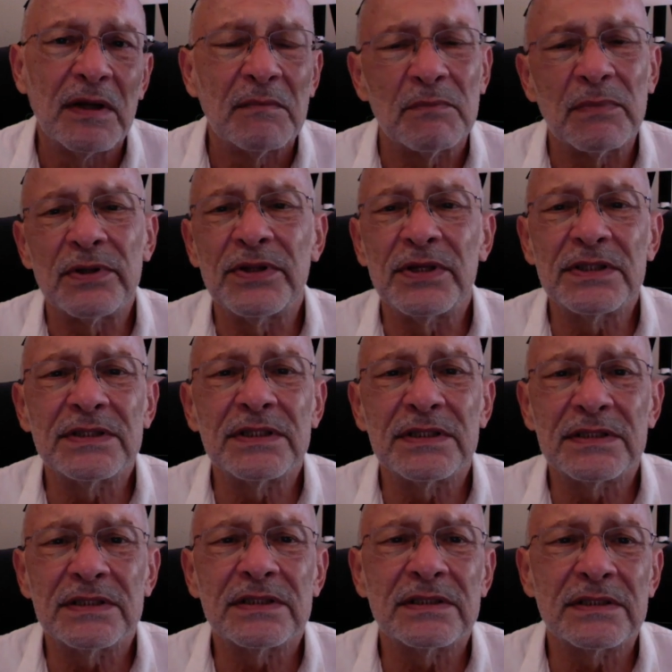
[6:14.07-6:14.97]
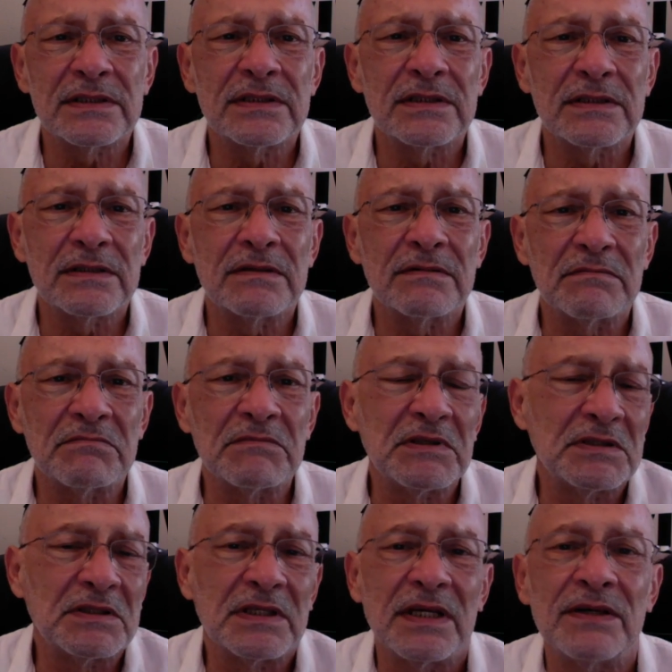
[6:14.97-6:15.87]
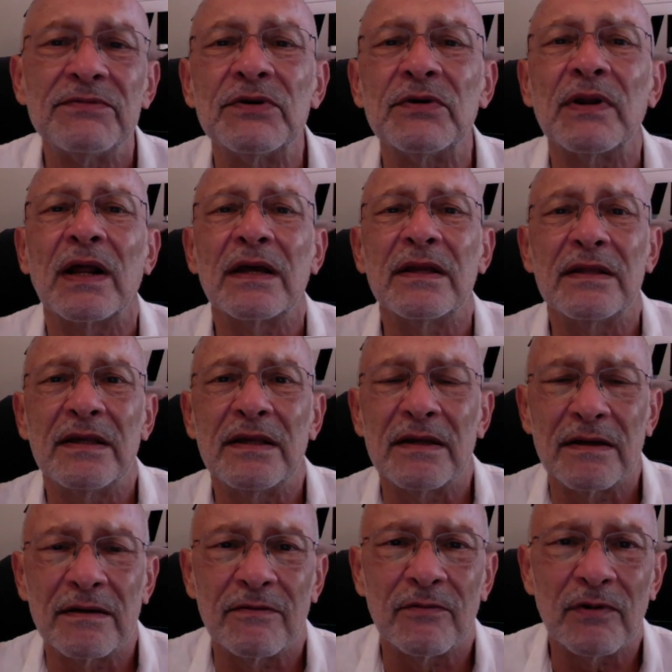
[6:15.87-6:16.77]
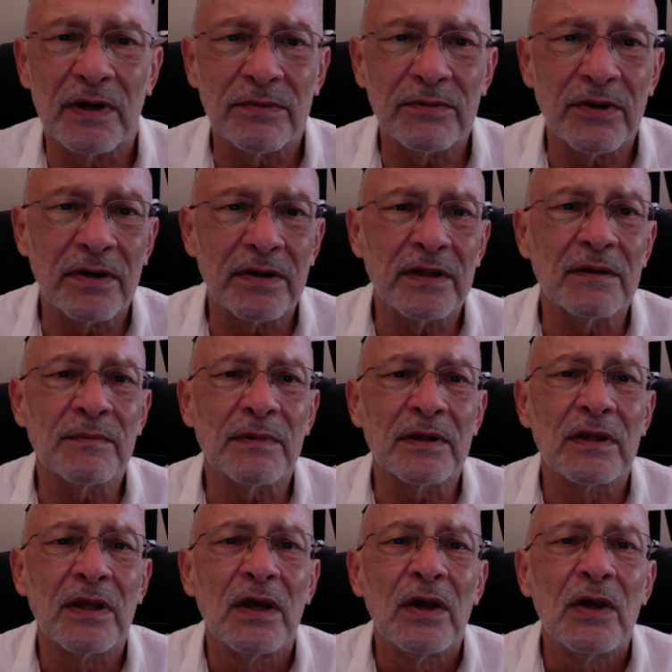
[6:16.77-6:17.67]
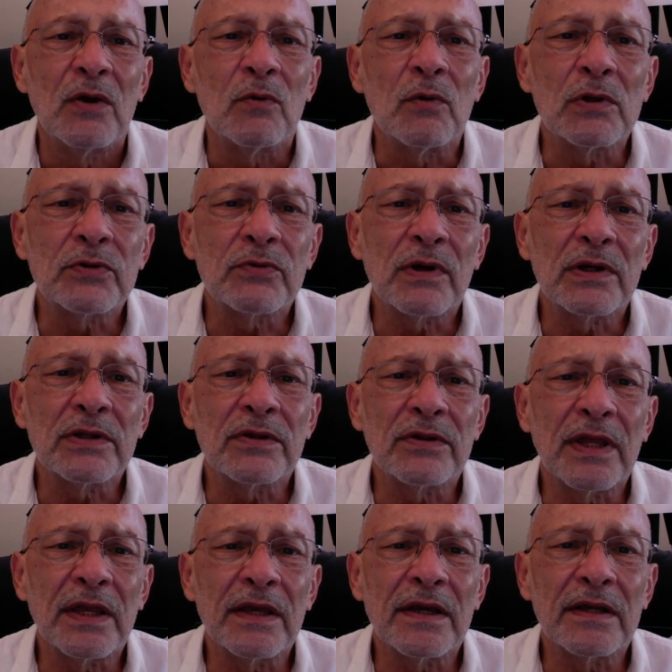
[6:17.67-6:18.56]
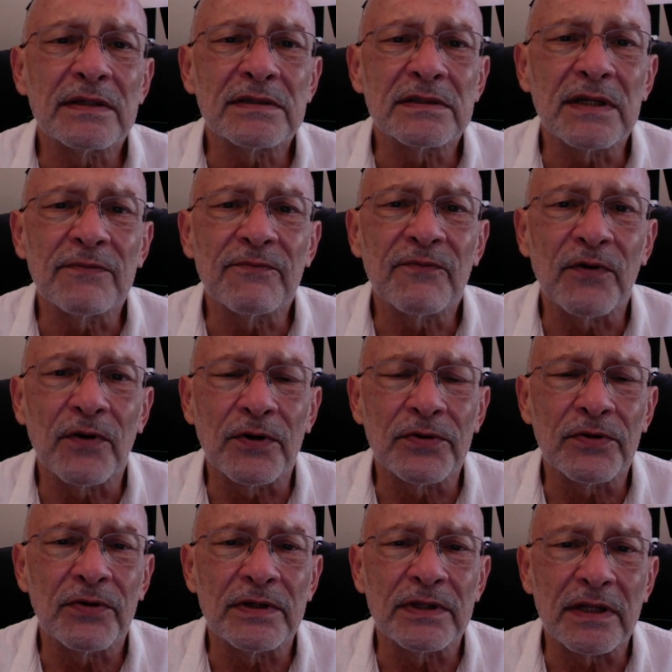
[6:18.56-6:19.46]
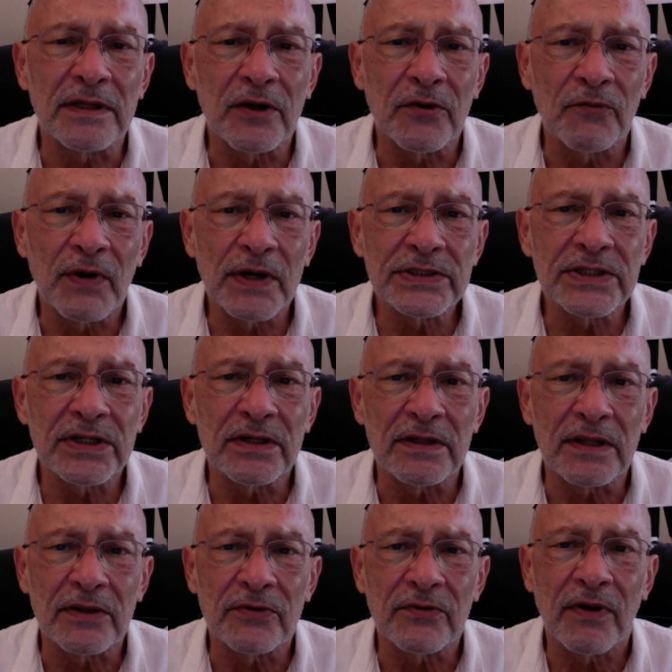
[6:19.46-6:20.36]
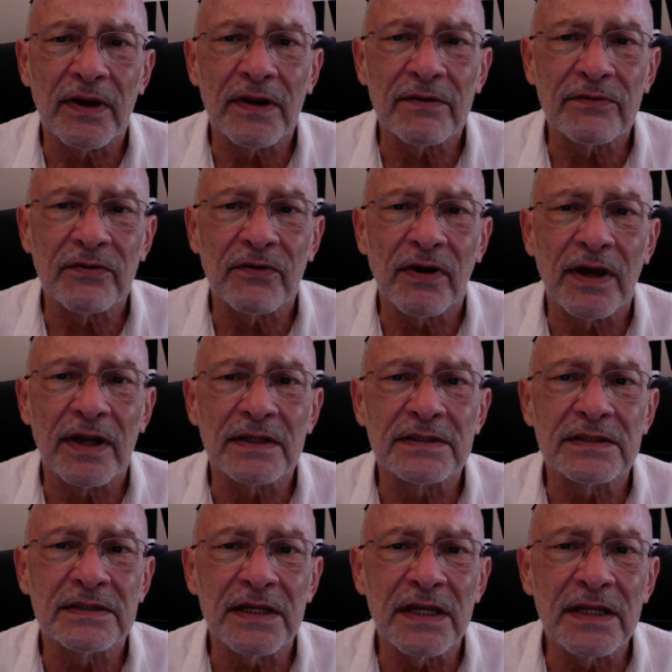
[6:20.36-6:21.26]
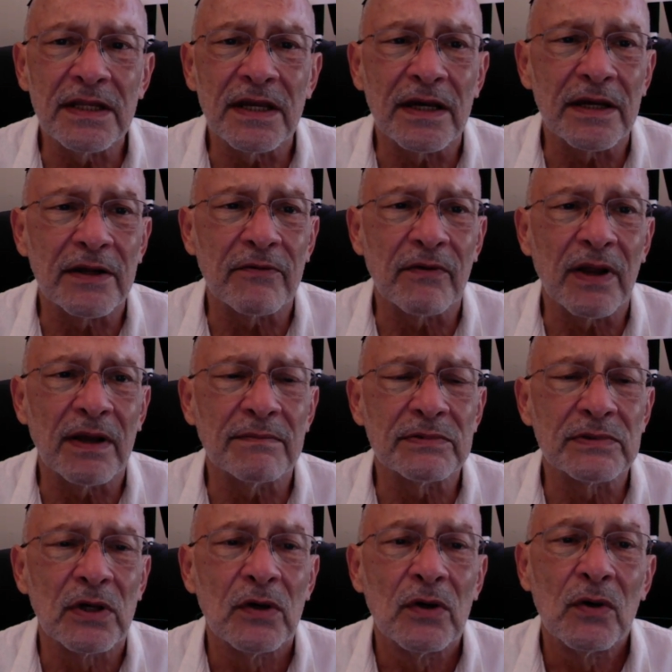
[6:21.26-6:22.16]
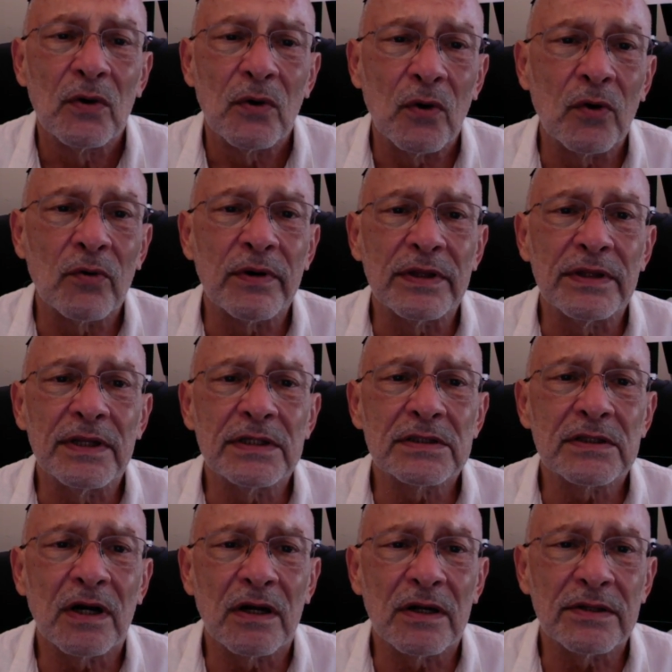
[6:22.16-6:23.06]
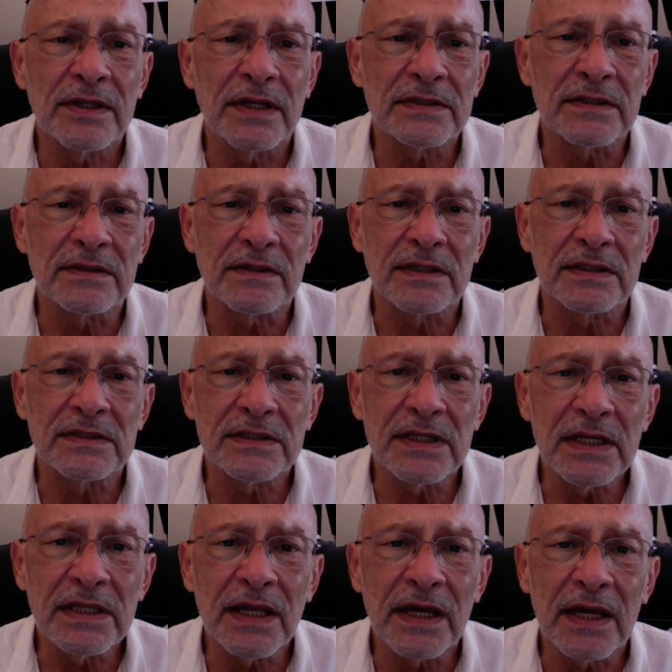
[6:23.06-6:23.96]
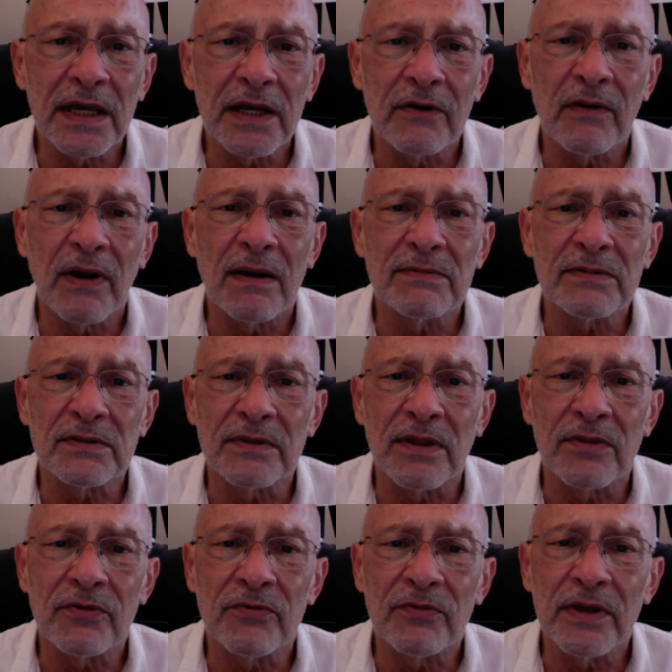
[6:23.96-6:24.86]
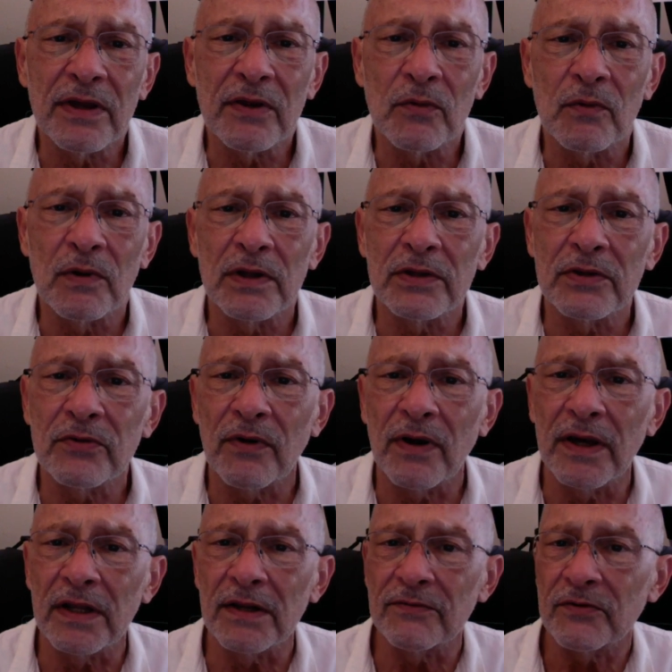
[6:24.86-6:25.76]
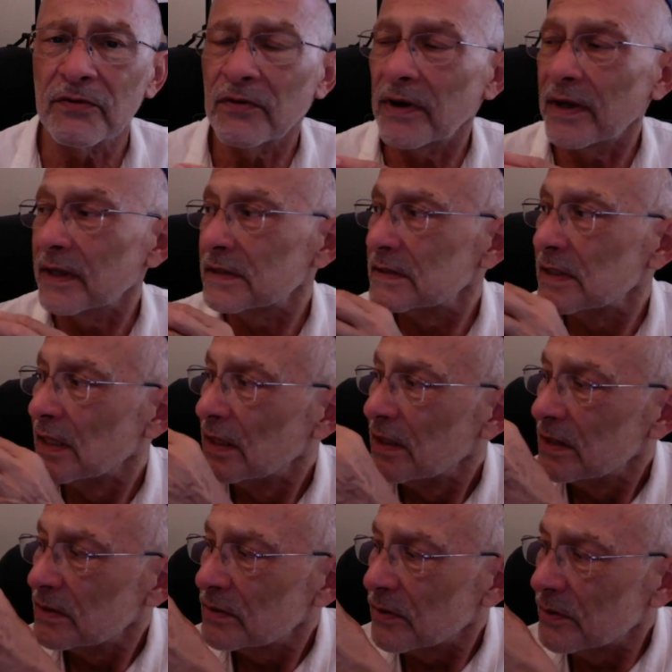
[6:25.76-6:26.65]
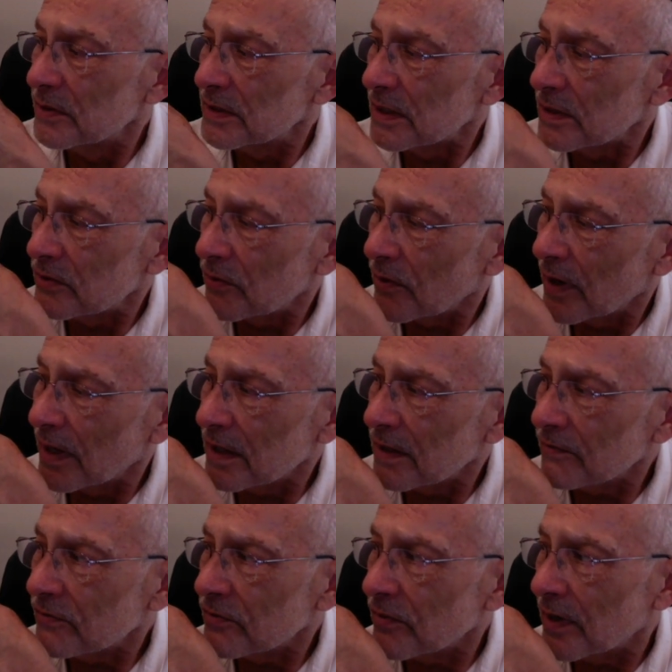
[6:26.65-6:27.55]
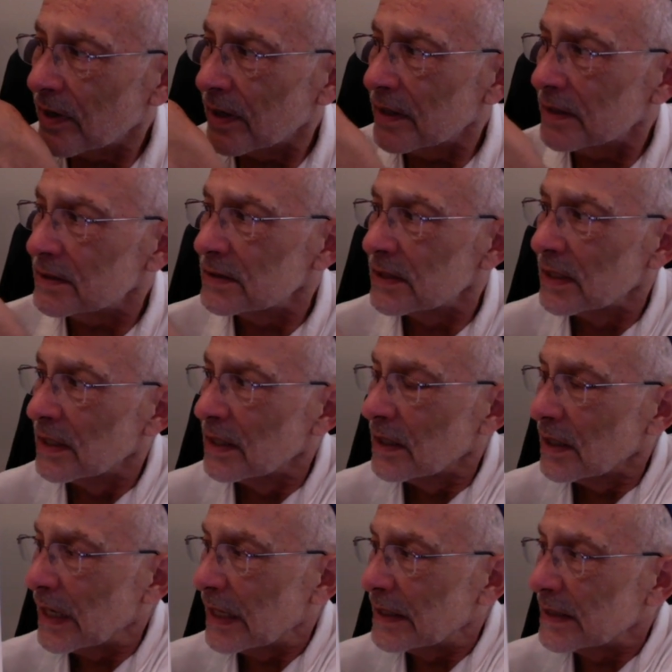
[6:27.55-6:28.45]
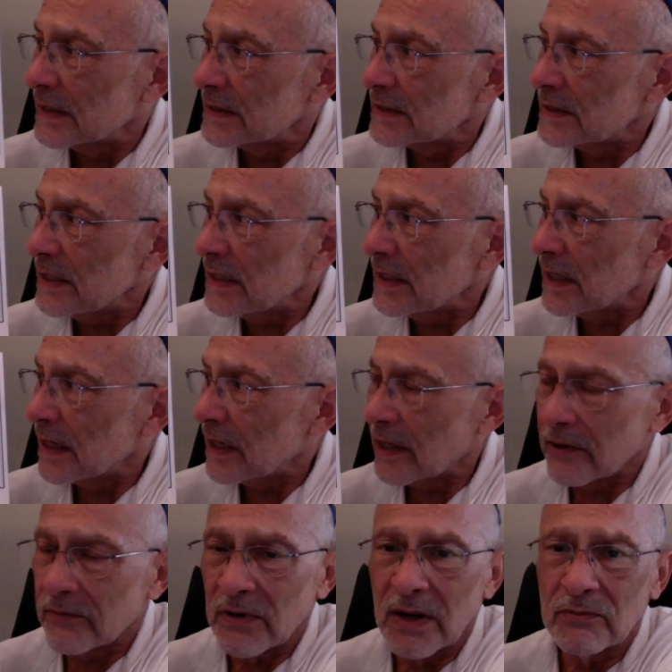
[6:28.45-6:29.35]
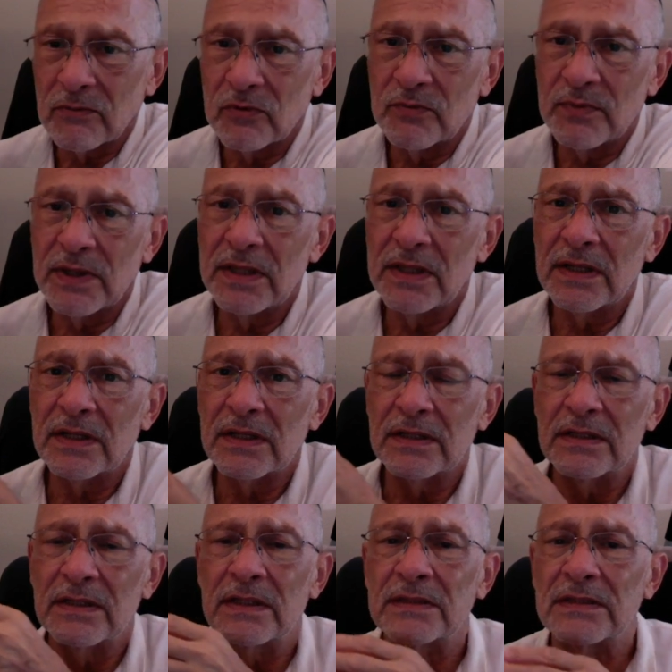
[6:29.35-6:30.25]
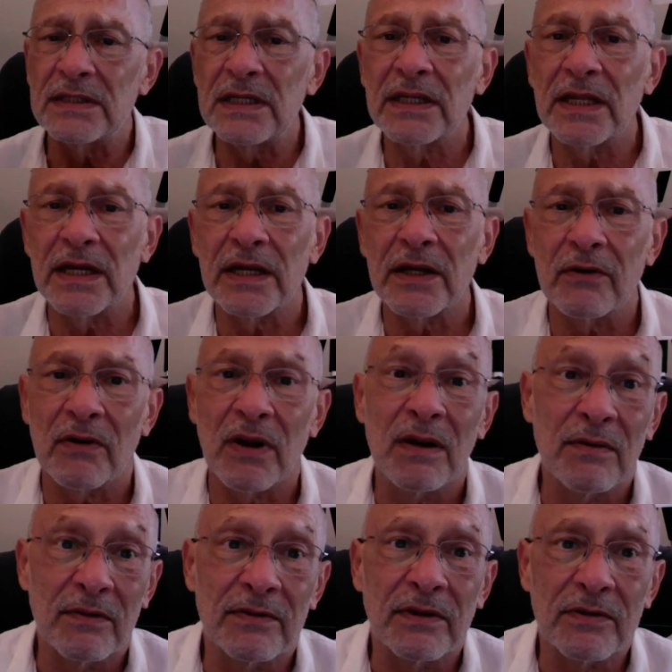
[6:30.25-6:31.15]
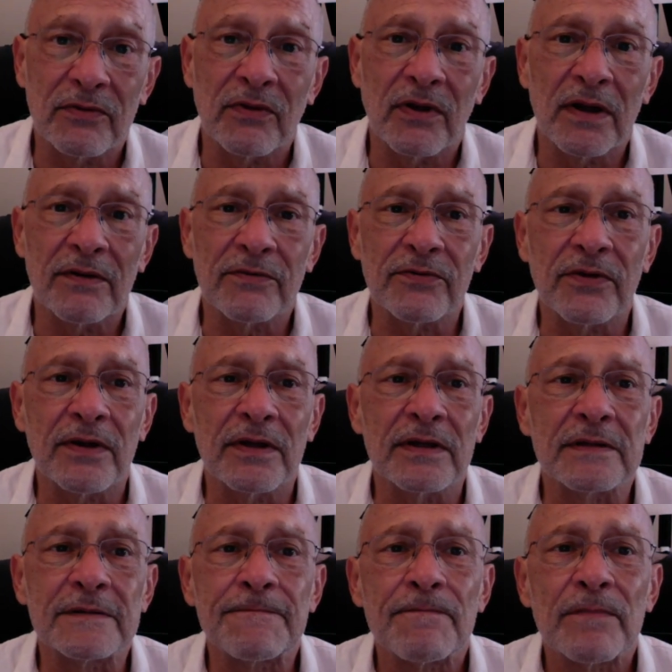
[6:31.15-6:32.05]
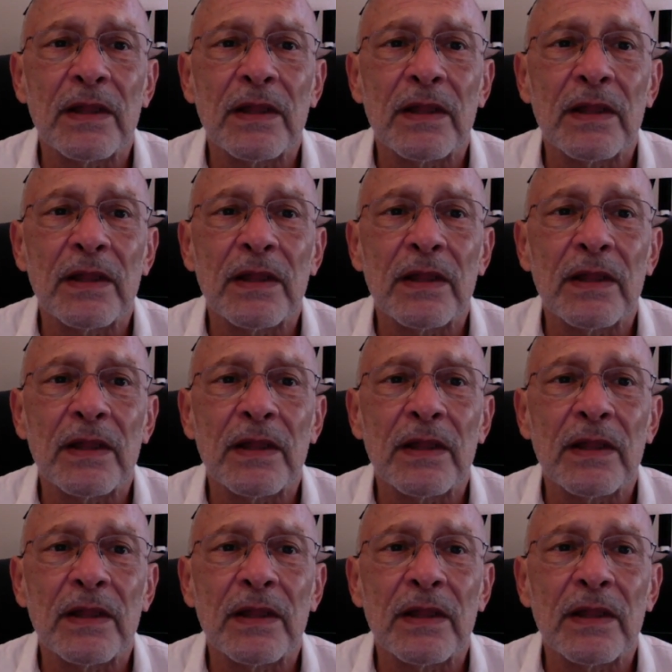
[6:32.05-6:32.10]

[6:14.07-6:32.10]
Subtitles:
But this gives you an idea of what I'm talking about. We'll try to take it a step further in the direction of the triad of triads T-diagrams, or in this context of the C-diagrams of the 3-in-1 triad of triads. So it's a triad of triads, and the C-diagram would be the C-diagram of the triad of triads.